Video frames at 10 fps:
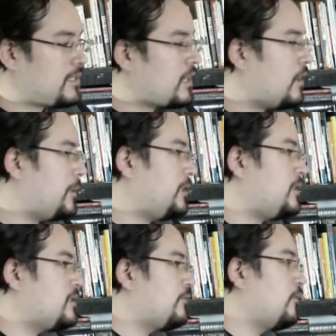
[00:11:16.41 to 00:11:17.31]
This
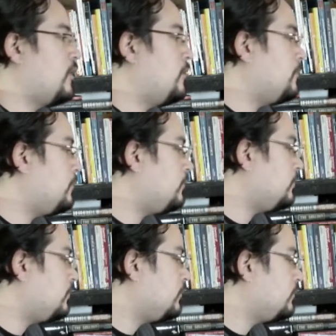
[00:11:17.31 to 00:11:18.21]
comment is
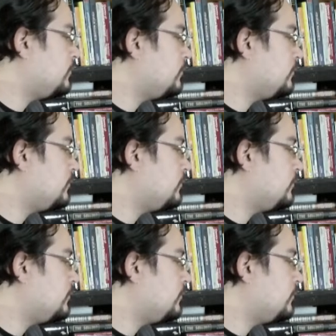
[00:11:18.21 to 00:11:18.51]
from